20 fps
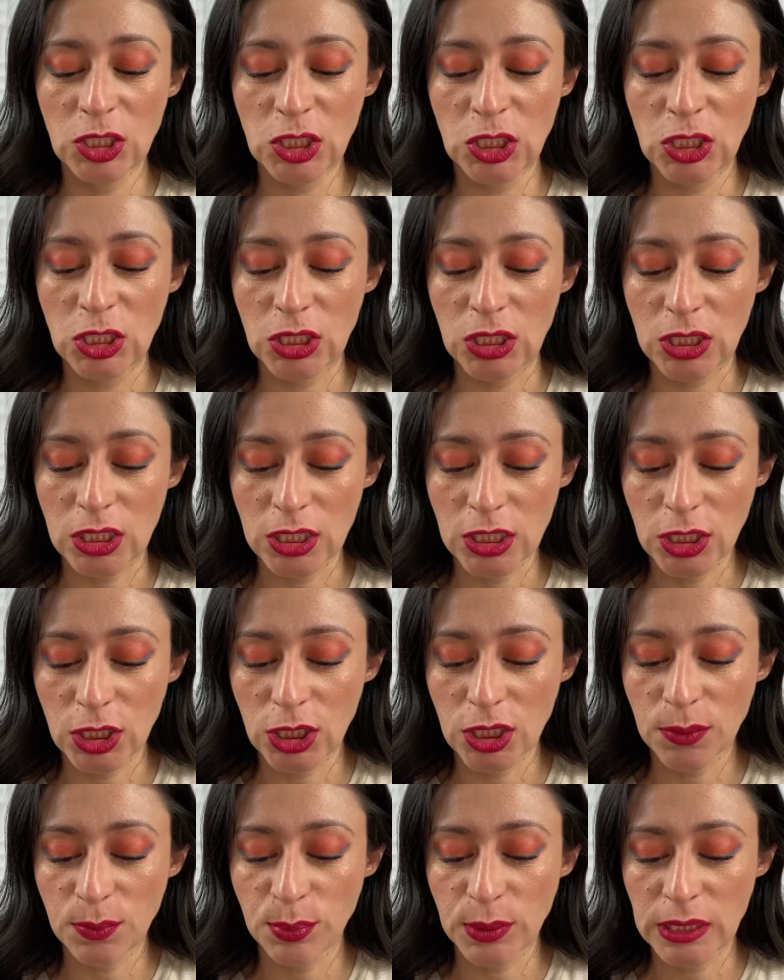such
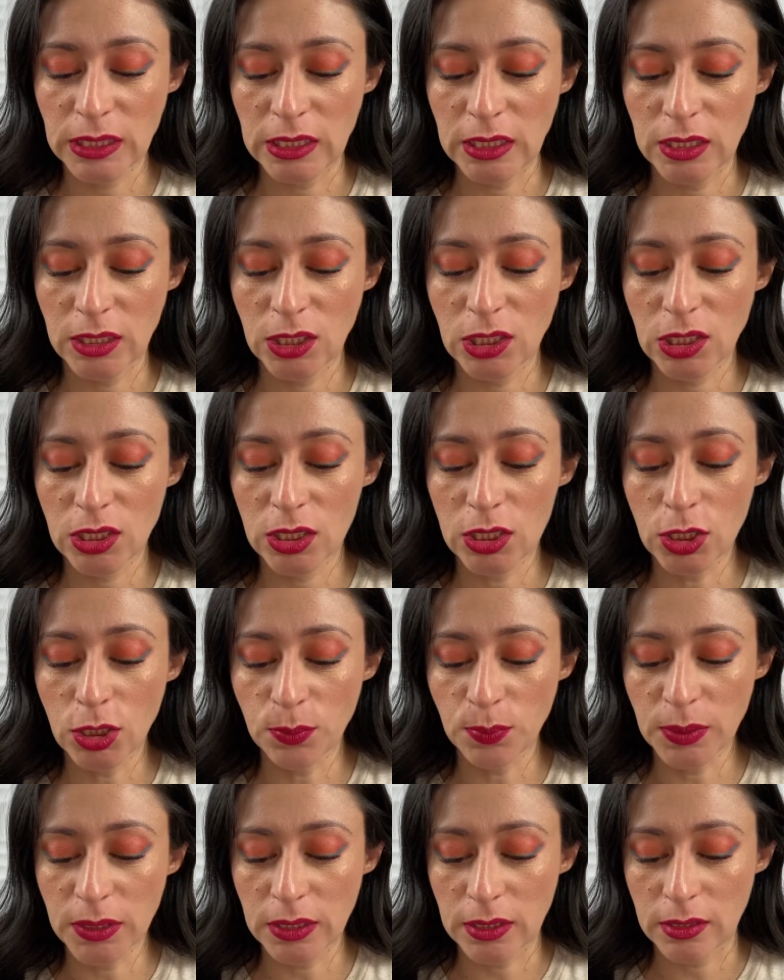a pain to
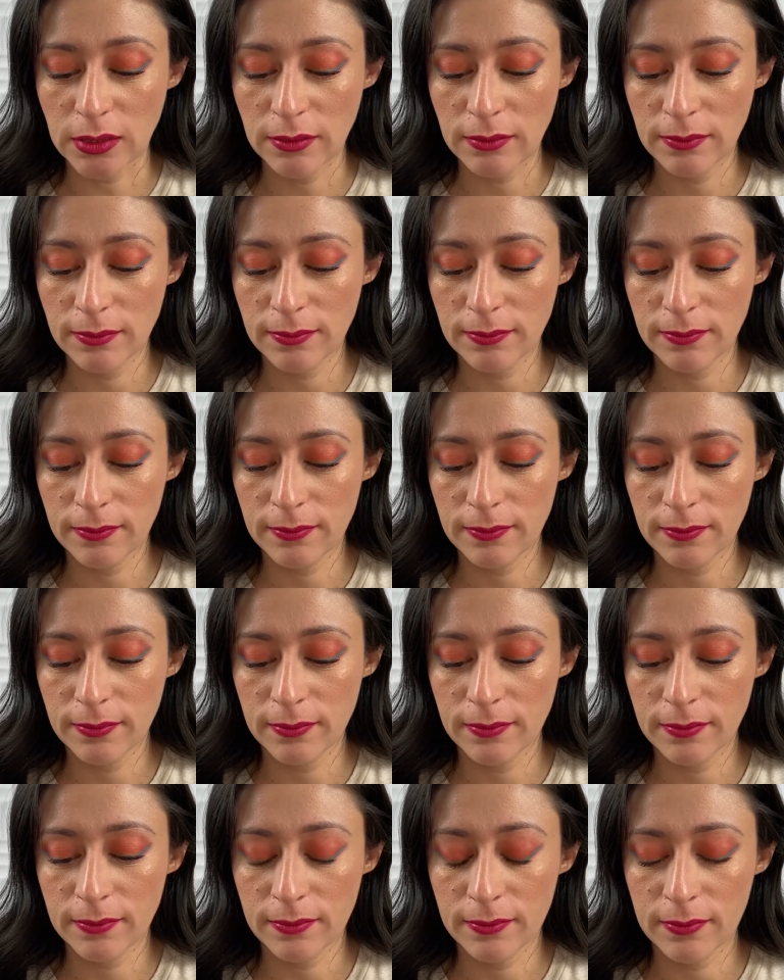open.
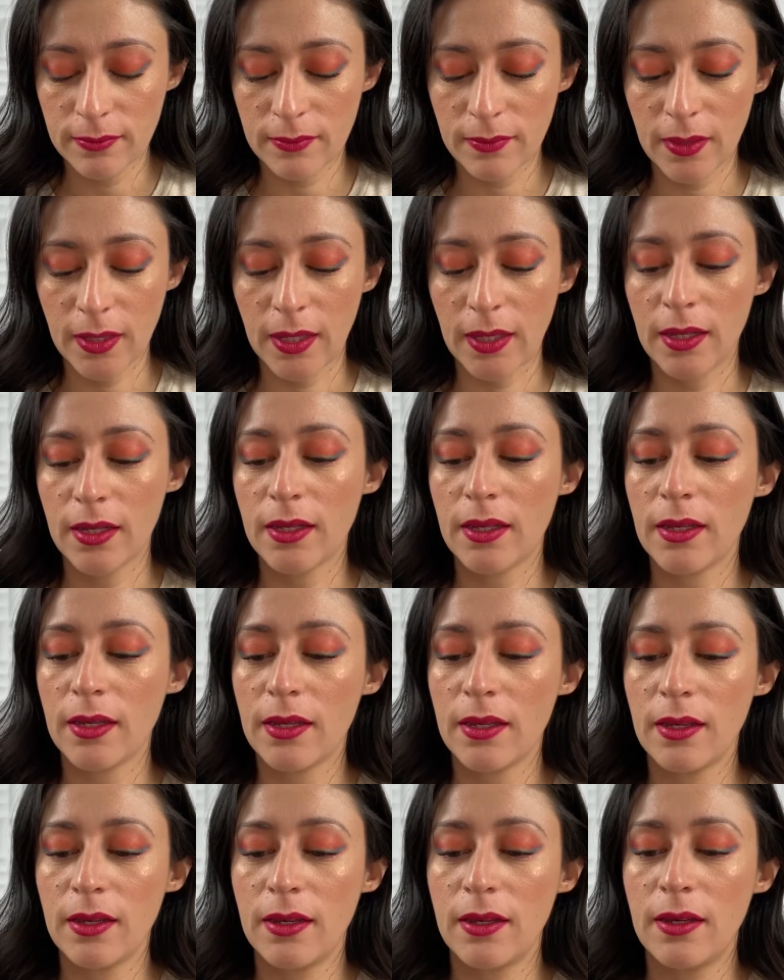Like,
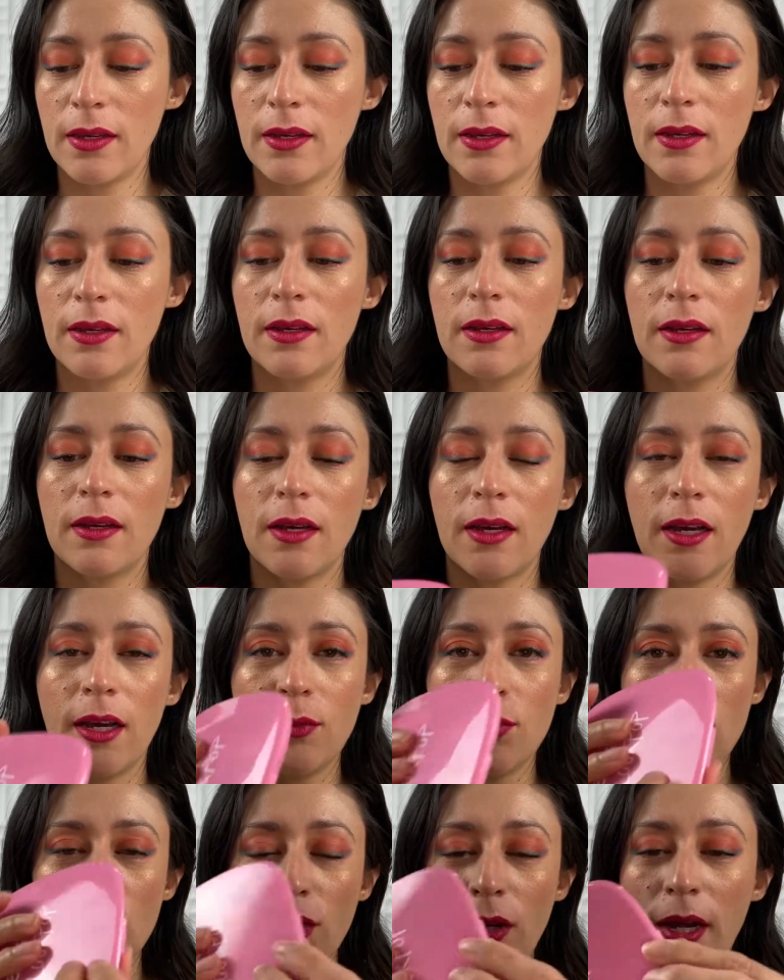
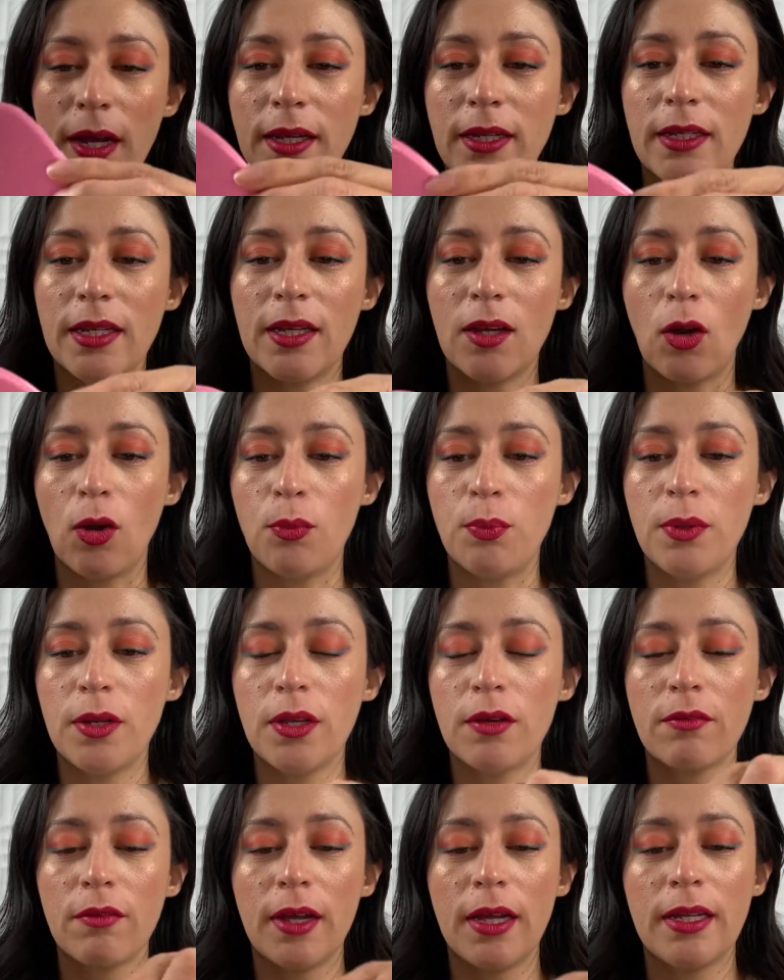I'm trying to open
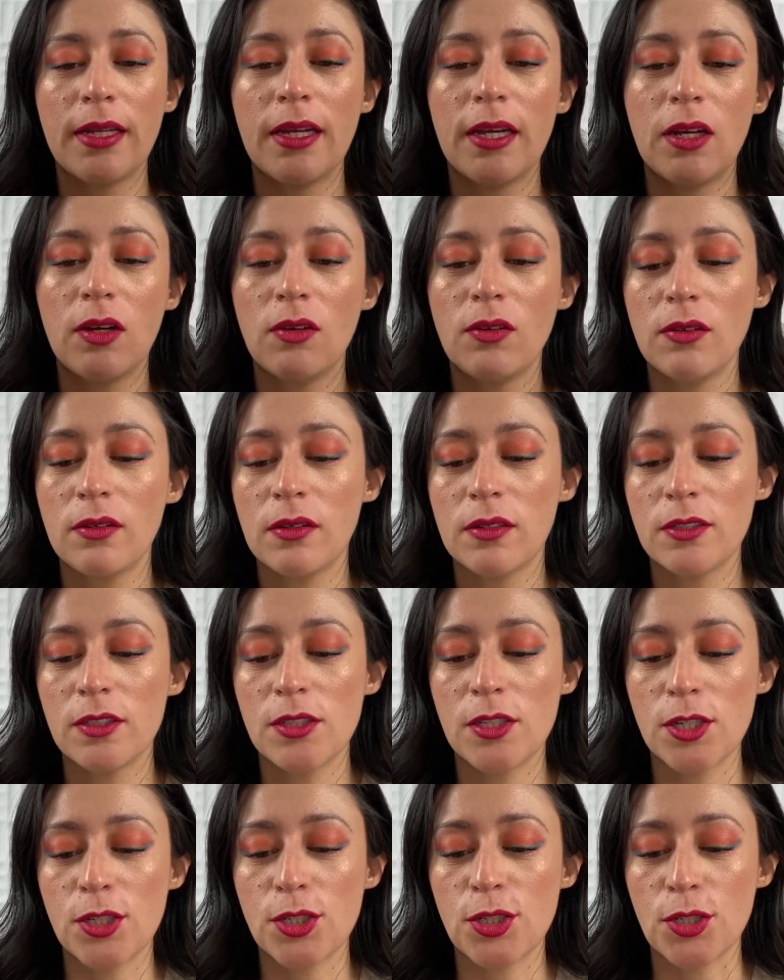it right now
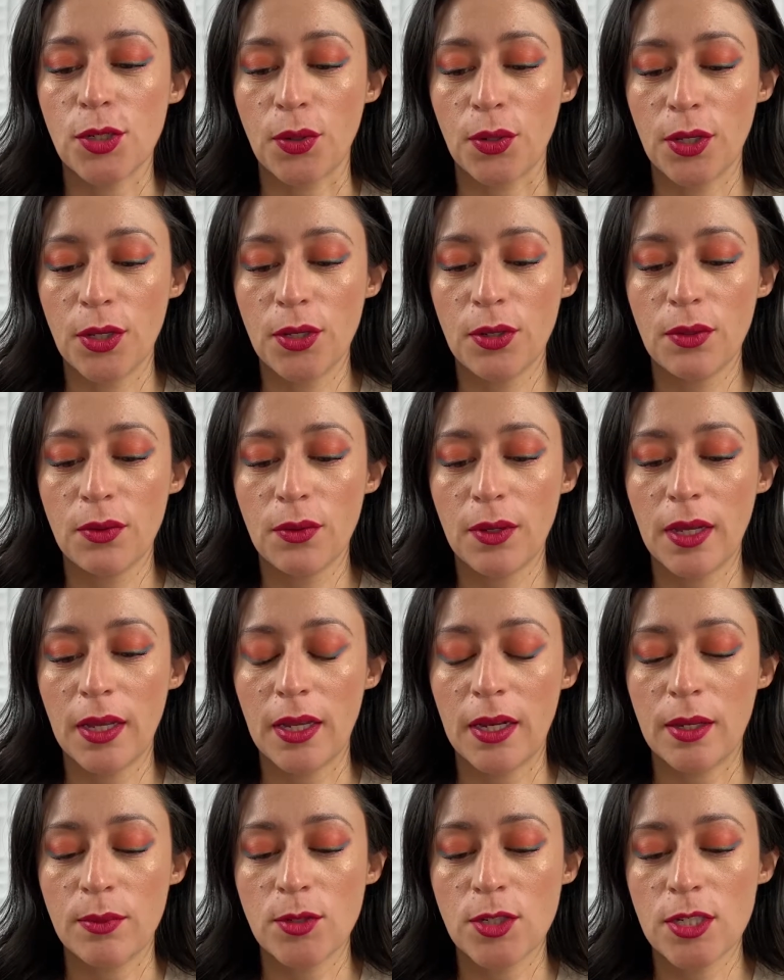to show you,
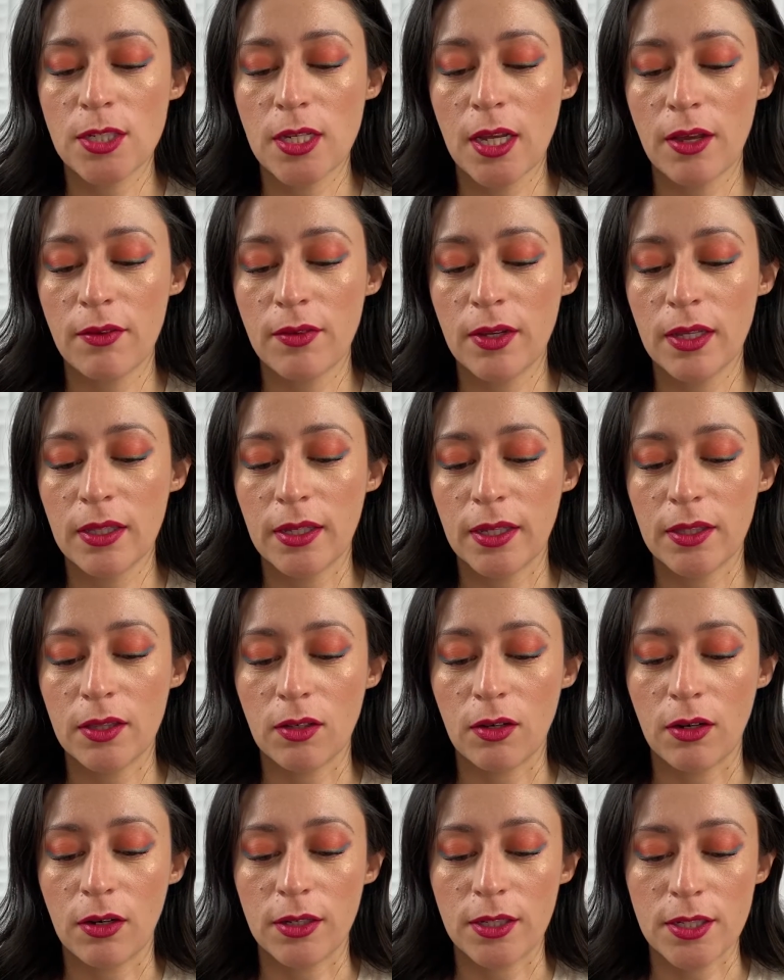and I'm just having like the
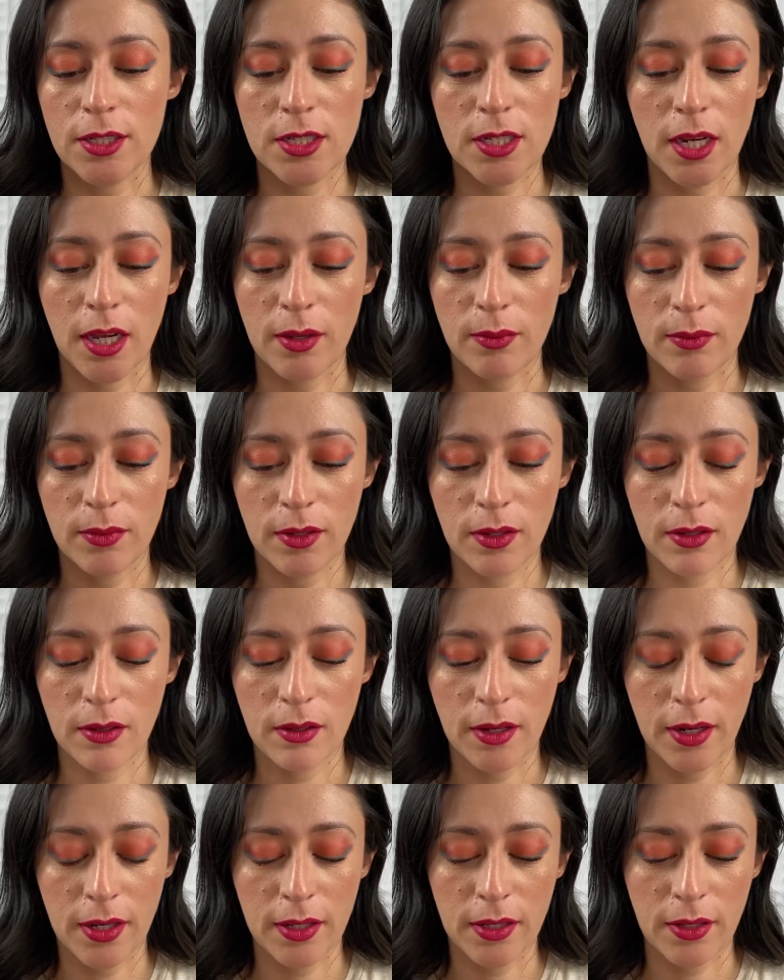hardest time. All
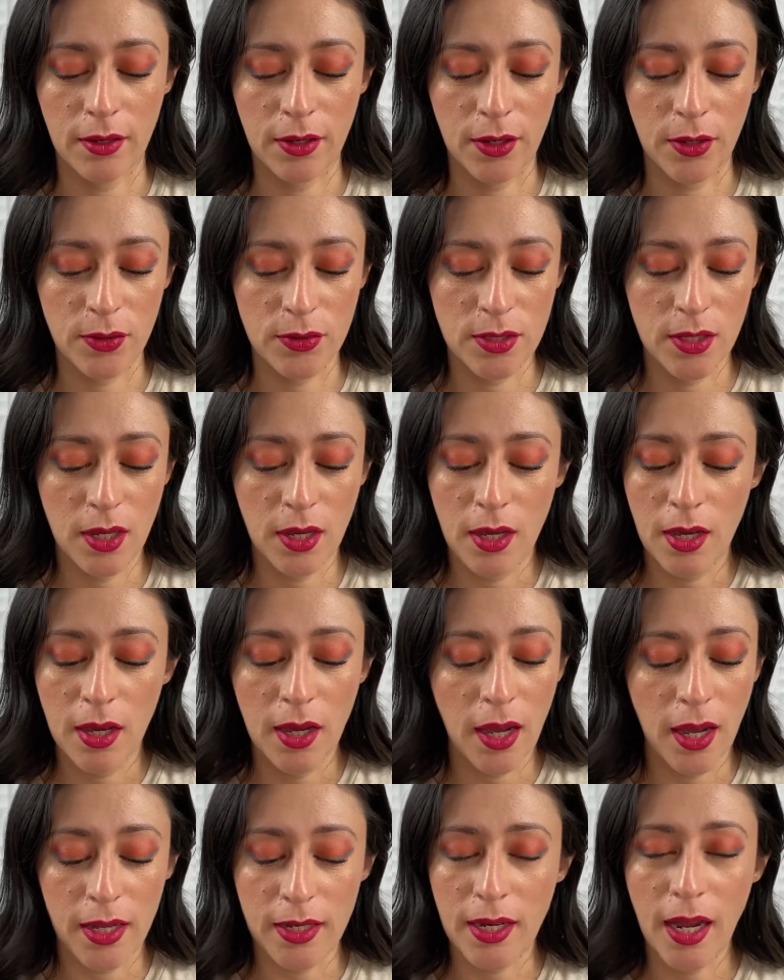right, there it goes.
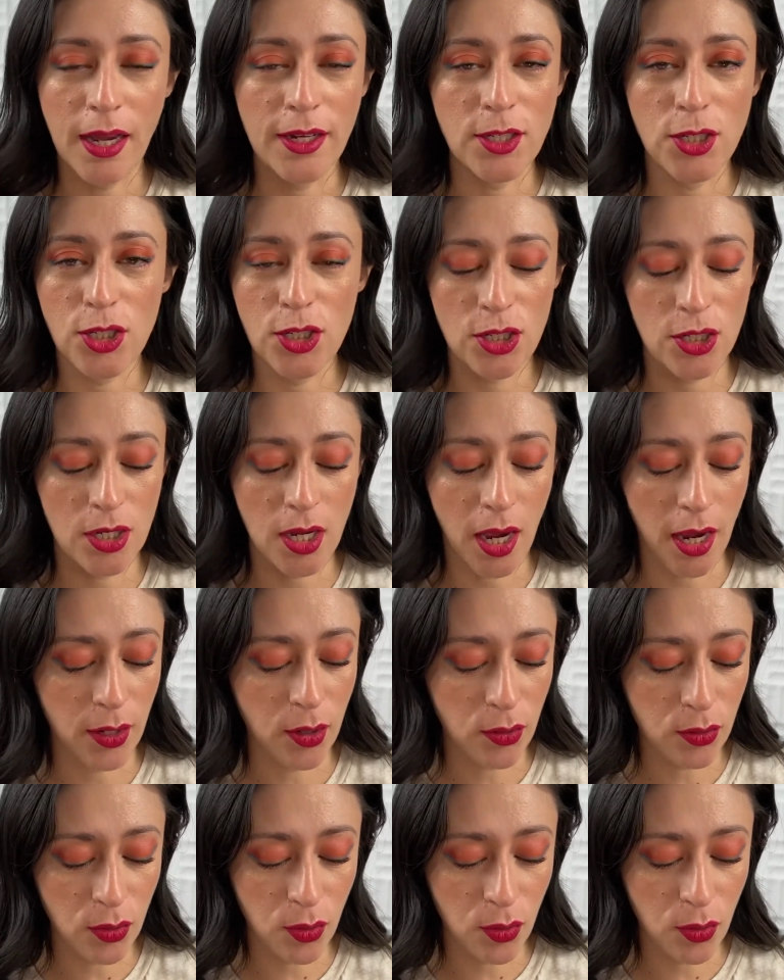And I just, I don't